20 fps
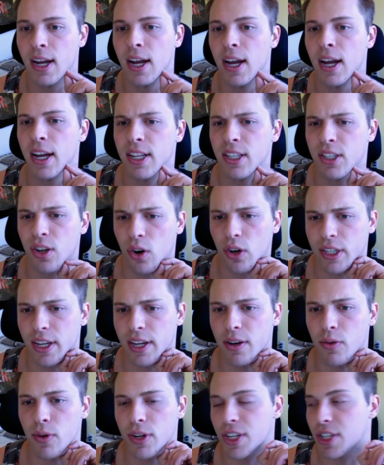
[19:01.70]
in
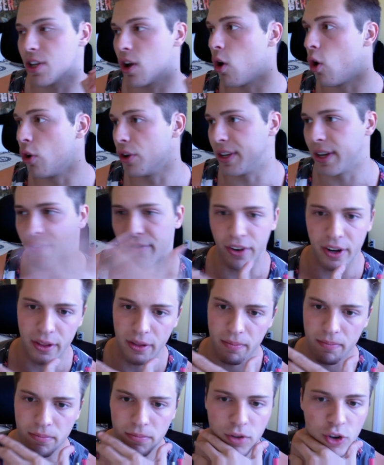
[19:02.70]
sourcing, which is a whole different
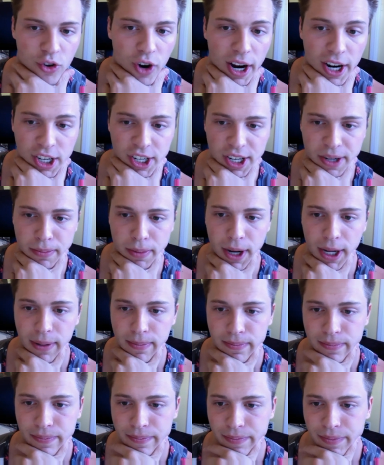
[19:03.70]
strategy,
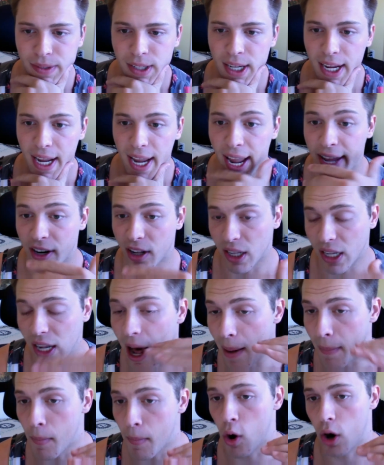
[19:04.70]
and a
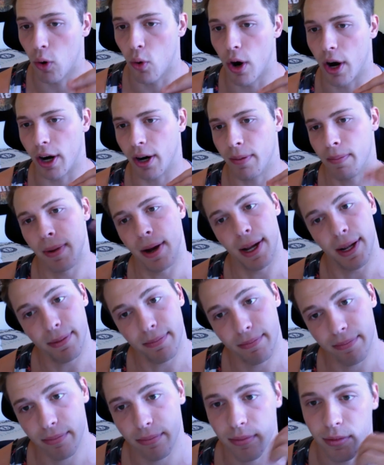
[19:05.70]
lot more work, but
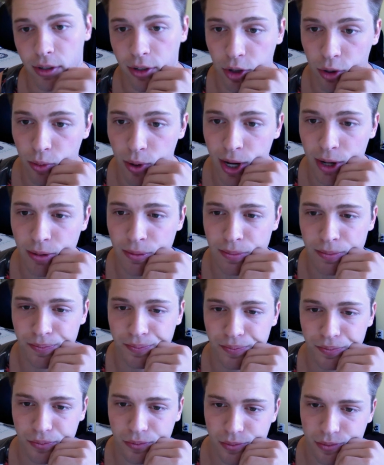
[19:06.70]
they're doing well.
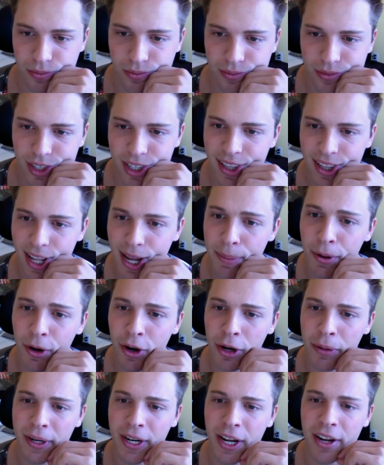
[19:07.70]
Lambo going
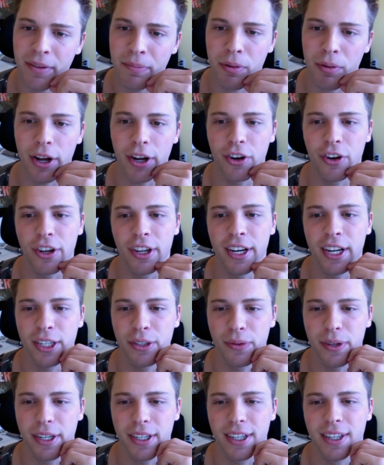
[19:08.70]
to be done probably early
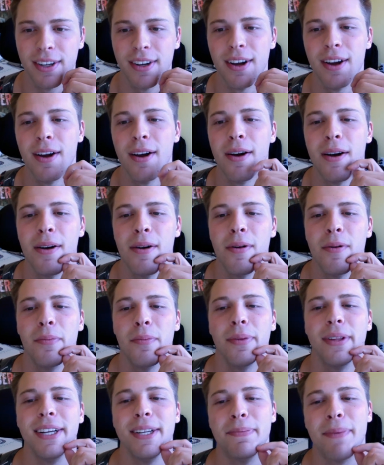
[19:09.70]
next week.
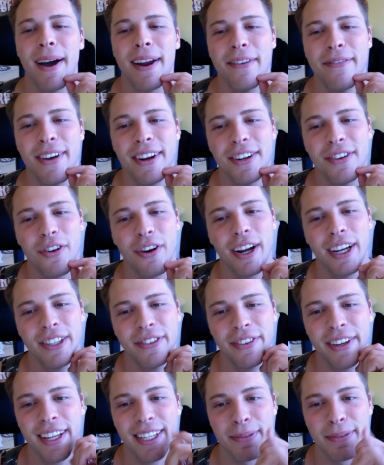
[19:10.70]
Please buy an Aventador
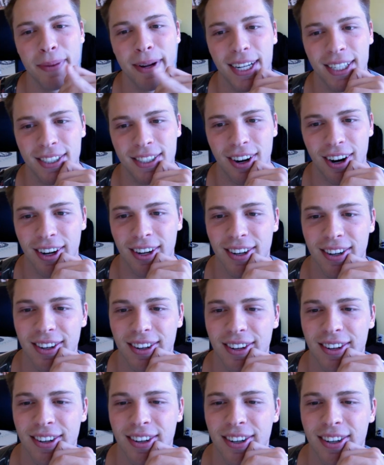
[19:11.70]
SV. That's my next car.
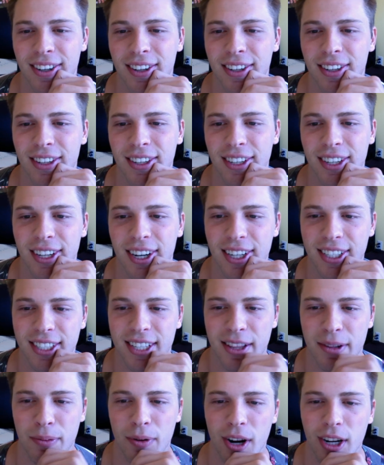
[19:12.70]
Can I
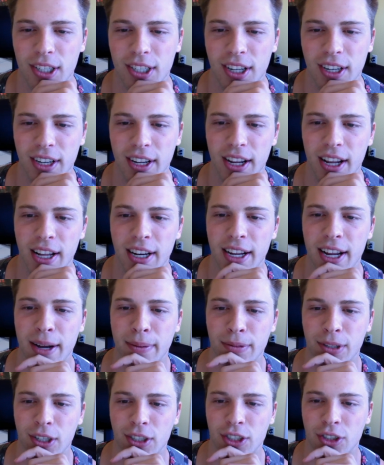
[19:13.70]
send the products on any
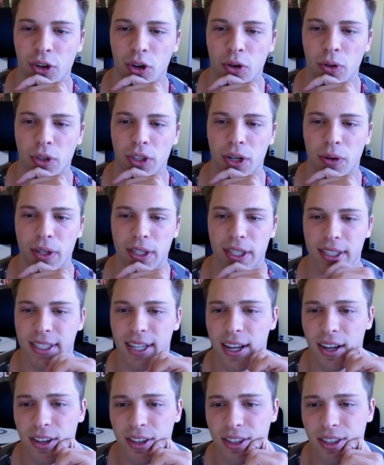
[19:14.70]
Amazon store which I want to
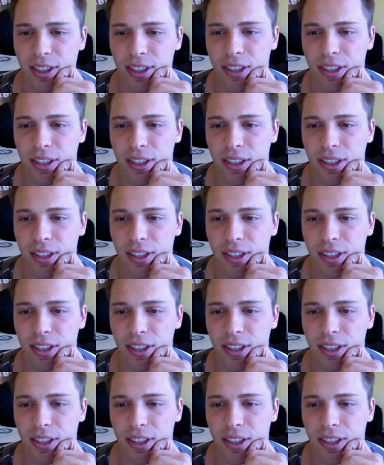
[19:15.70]
sell?